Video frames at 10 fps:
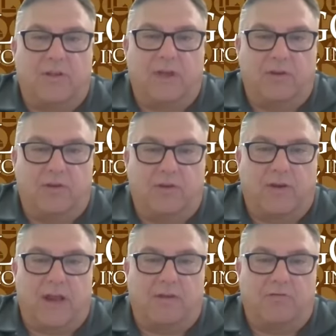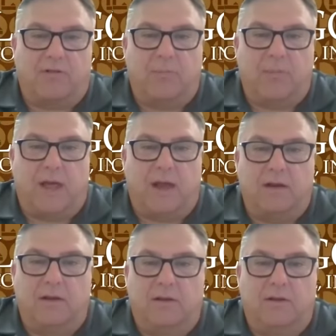that you're getting from that,
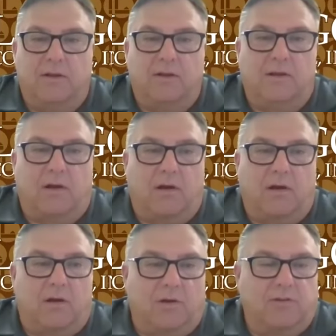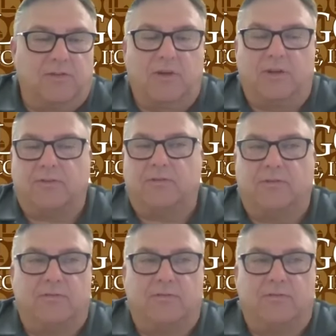are just,